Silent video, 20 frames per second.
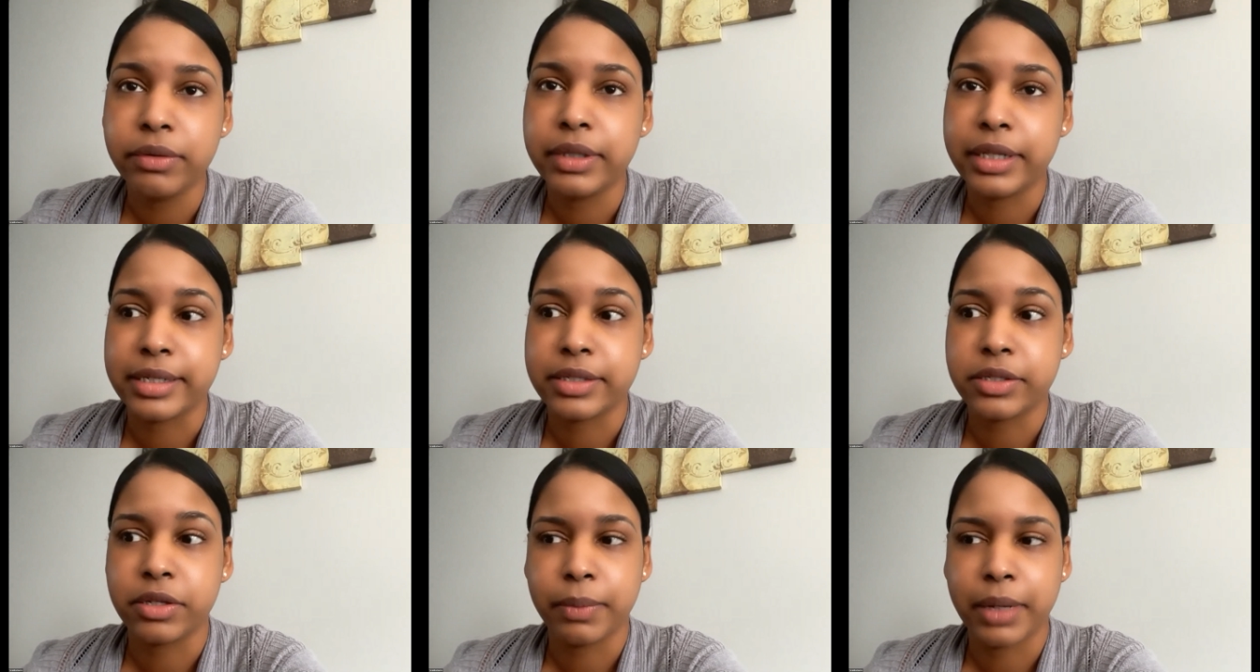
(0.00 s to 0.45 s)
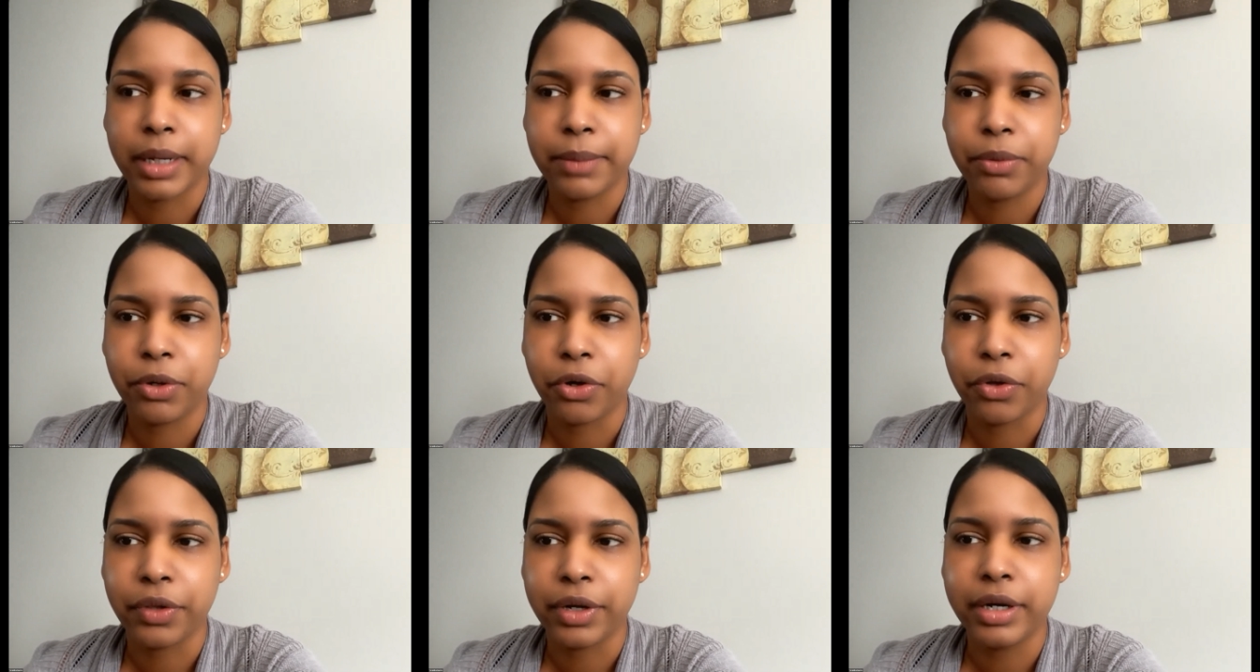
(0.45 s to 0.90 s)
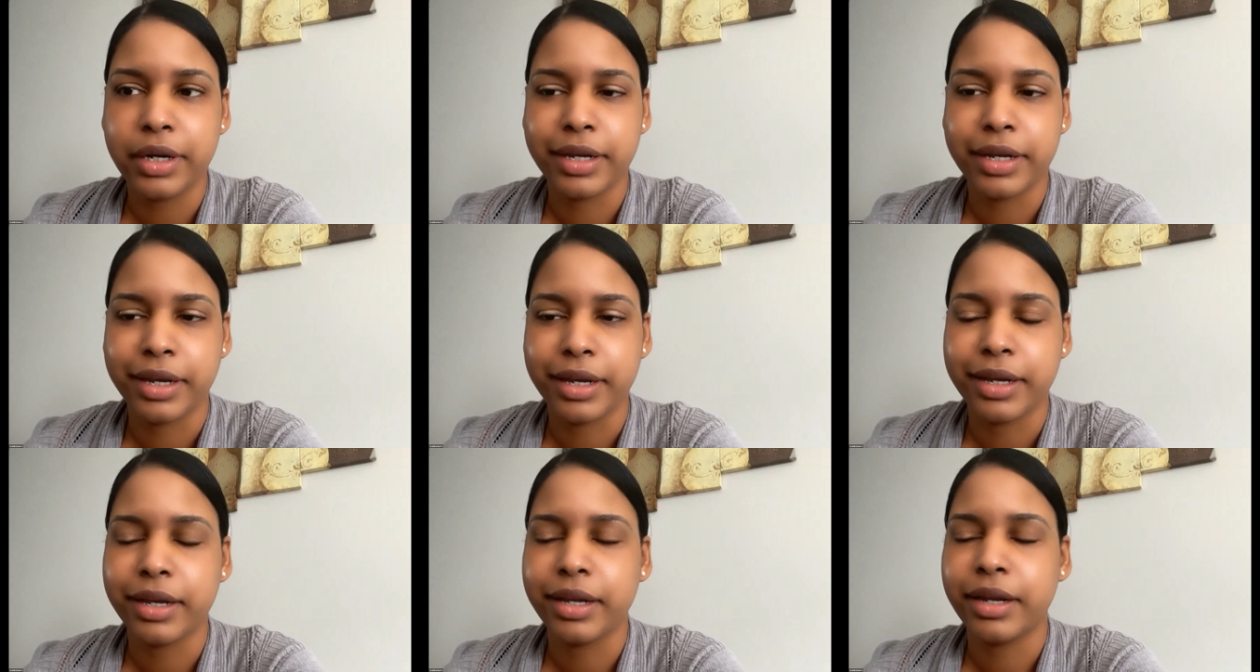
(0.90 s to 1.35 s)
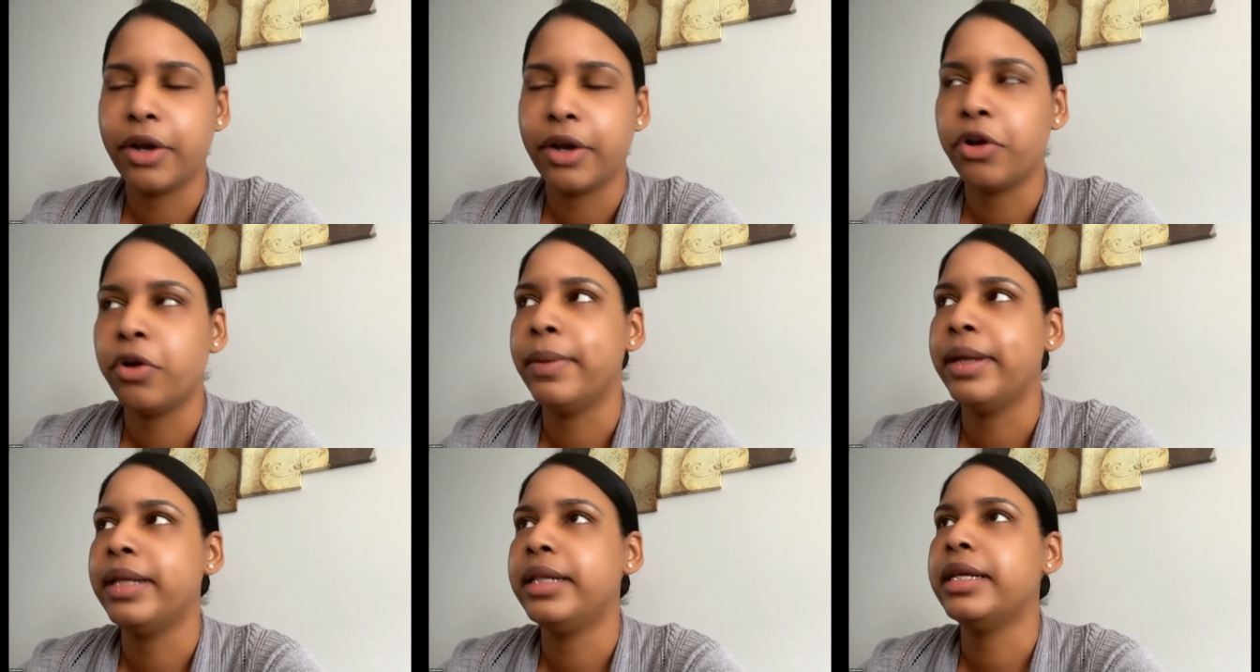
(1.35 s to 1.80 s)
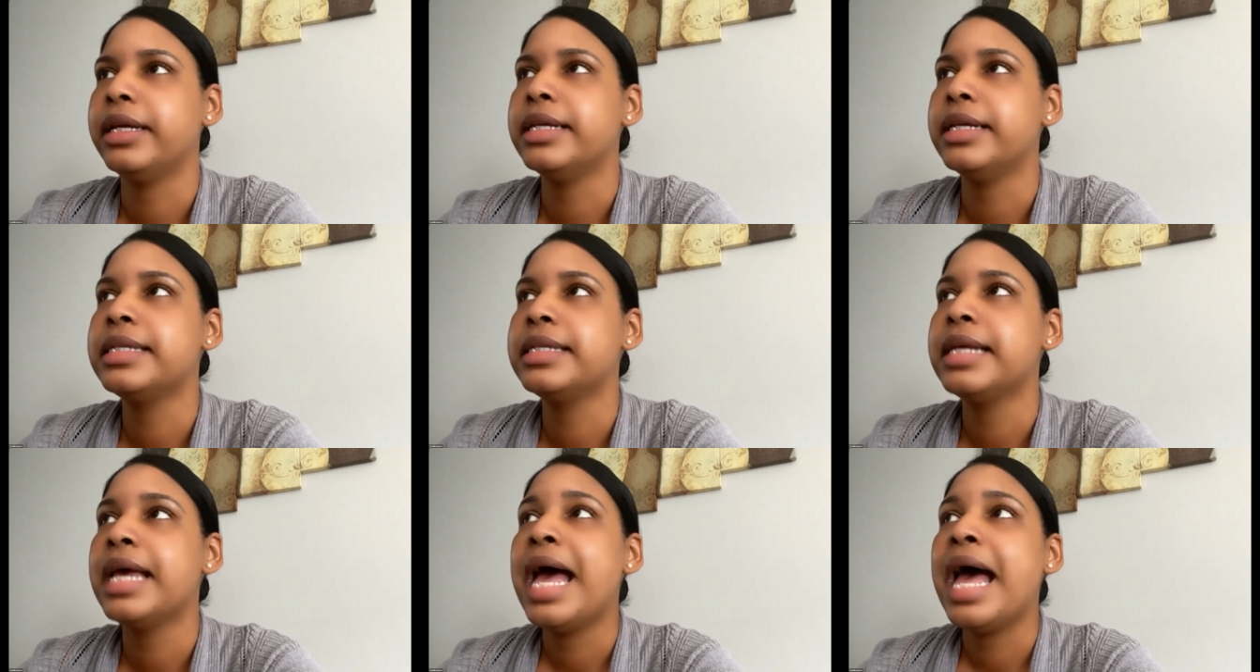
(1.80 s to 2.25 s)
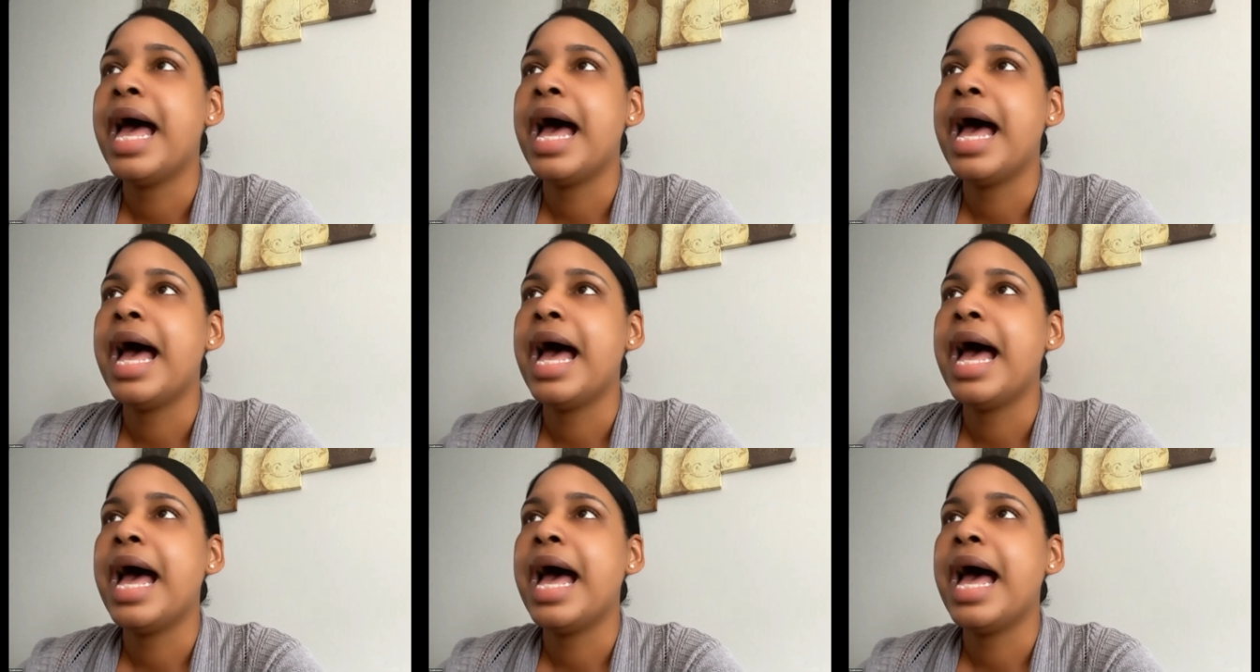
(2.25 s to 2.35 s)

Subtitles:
thanks to my brother, he recommended this.